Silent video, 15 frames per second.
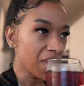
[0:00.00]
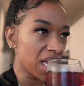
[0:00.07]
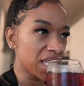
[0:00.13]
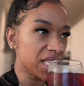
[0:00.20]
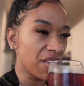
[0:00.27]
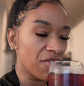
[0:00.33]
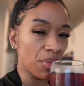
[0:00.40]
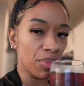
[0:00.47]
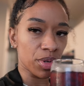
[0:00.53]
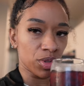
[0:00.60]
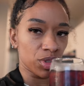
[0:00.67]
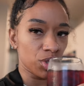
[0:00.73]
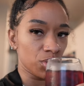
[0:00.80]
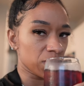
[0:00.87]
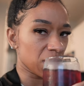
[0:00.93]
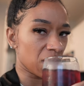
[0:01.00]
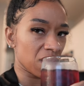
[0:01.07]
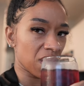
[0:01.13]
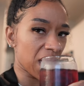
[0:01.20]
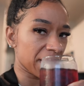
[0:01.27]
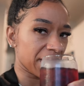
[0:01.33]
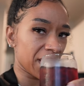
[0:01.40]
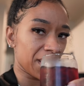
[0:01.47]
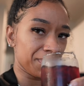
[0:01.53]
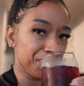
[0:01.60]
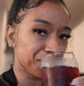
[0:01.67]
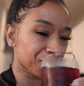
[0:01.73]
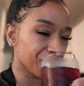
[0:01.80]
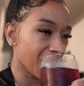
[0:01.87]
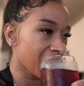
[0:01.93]
It's giving prune juice. Oh, God, no.
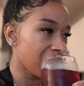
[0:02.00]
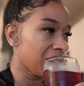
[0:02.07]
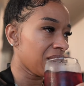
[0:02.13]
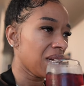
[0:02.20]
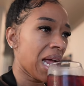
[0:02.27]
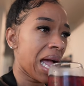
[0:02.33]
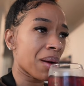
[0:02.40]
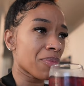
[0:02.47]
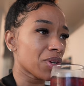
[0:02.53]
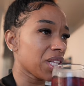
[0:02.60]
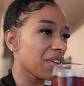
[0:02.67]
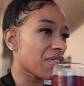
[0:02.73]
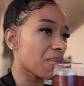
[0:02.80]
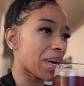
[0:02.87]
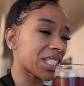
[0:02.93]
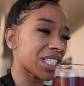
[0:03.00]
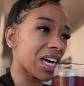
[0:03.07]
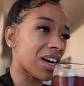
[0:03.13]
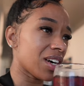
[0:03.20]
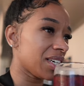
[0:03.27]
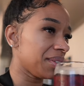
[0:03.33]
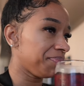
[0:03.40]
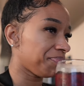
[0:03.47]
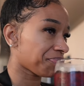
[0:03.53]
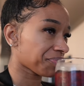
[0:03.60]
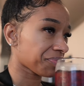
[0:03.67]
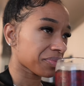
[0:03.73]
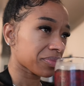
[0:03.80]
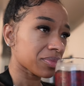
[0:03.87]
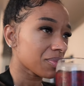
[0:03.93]
I'm reliving my childhood.
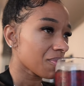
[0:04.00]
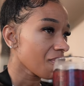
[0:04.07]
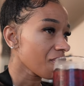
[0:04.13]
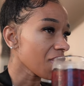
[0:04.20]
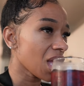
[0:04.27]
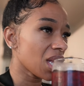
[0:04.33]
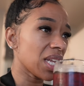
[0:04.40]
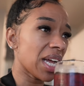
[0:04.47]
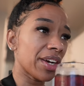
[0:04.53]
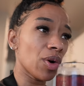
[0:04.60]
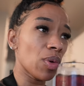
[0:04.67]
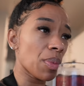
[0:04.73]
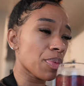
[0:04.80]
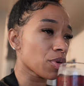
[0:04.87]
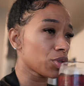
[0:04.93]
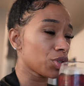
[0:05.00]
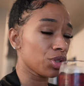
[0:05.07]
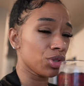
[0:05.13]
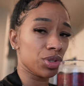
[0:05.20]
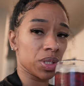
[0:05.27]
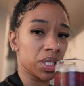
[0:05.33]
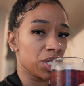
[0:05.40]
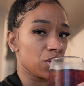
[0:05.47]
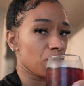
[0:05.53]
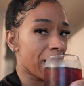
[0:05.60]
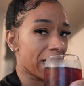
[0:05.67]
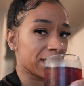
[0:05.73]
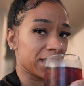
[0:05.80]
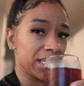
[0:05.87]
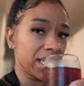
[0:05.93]
Y'all know what prune juice used to do
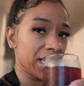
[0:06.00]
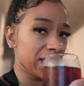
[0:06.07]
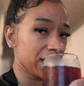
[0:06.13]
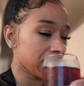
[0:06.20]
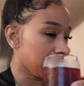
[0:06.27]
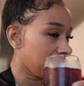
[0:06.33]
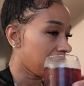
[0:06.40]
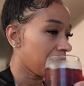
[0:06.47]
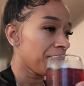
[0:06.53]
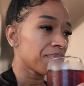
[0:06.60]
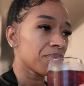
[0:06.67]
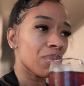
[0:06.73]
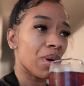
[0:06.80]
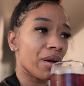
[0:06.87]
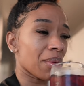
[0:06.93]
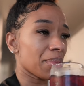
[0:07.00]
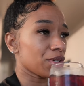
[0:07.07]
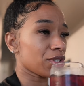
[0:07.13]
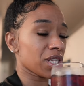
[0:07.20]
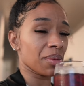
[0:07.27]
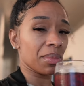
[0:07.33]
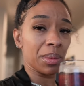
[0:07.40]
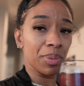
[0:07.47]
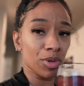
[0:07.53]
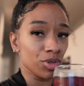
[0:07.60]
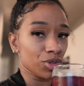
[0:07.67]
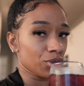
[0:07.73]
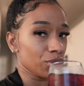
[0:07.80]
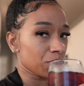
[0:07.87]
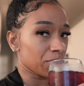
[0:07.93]
back in the days? My grandma used to give me
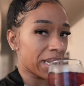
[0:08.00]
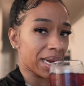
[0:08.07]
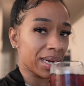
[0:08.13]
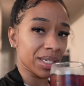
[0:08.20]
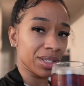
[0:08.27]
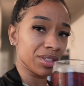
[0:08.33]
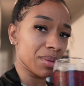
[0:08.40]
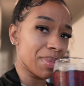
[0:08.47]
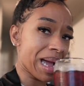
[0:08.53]
prune juice when I couldn't use the